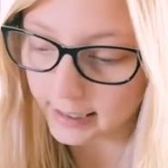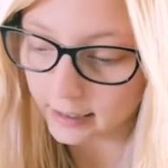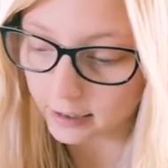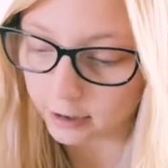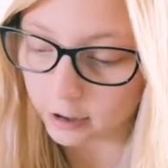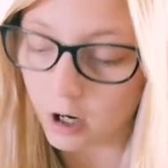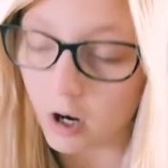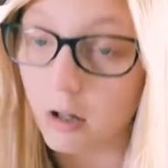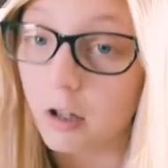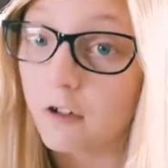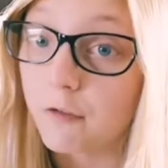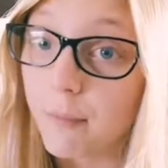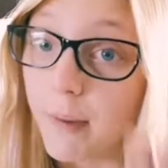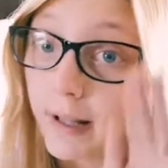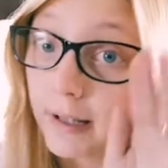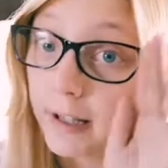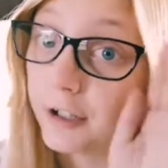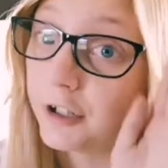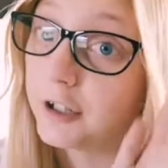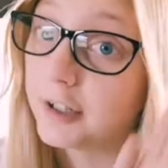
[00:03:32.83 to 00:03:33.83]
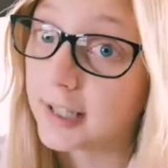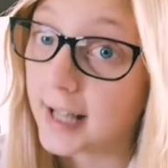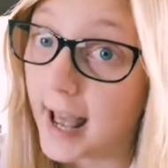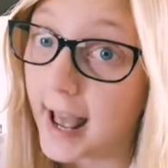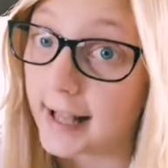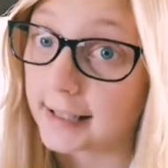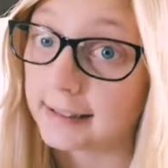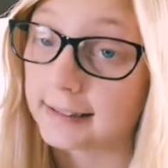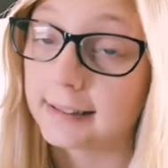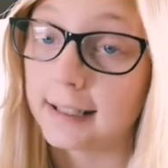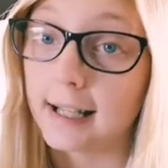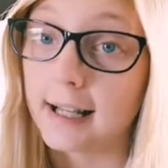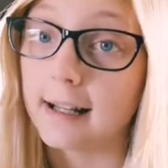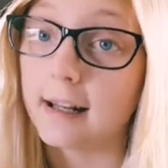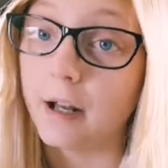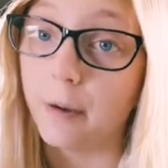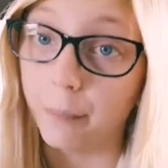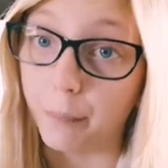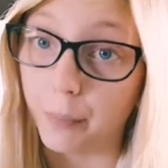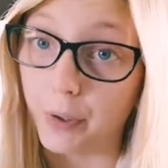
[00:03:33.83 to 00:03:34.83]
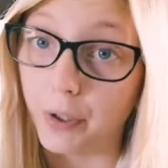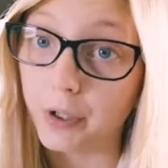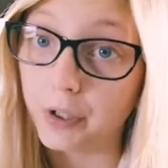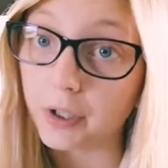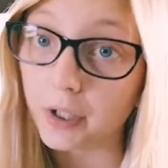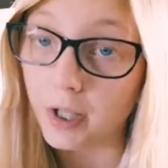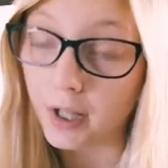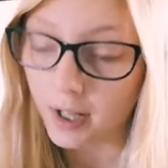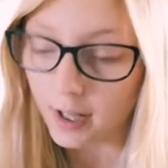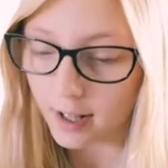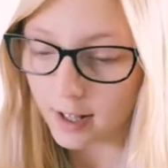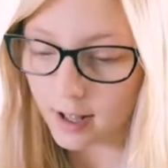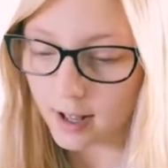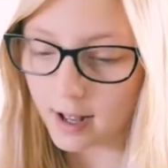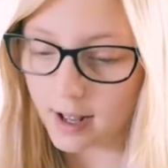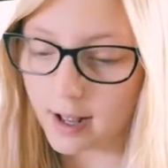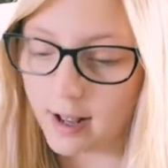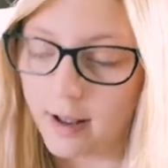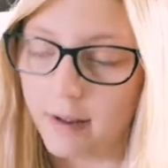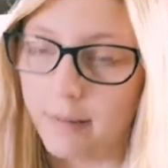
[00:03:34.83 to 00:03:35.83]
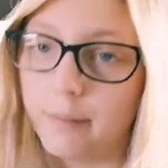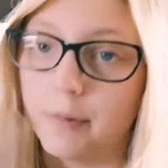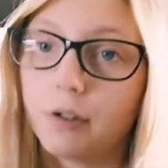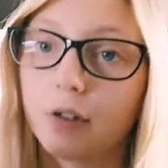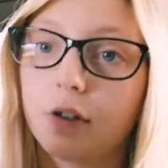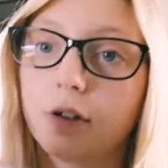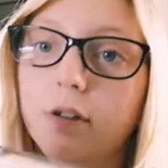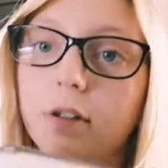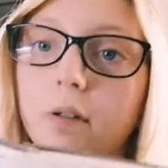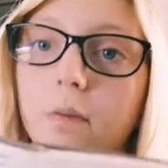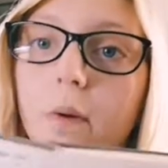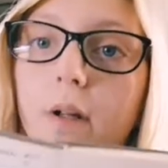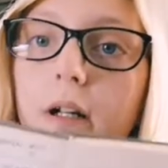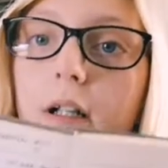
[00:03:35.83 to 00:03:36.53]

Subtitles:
or all of my little tests in a book. So this is what